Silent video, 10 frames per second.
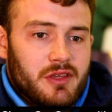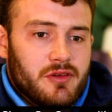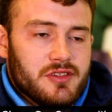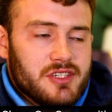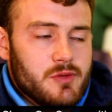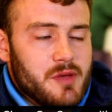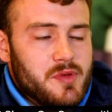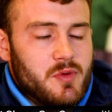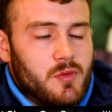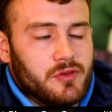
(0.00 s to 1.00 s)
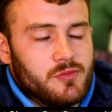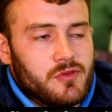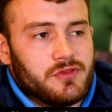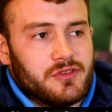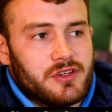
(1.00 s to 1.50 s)
you can see why people want to
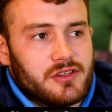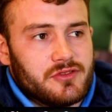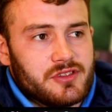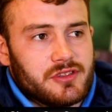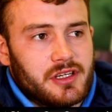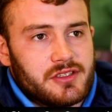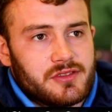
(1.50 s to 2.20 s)
move to the countryside.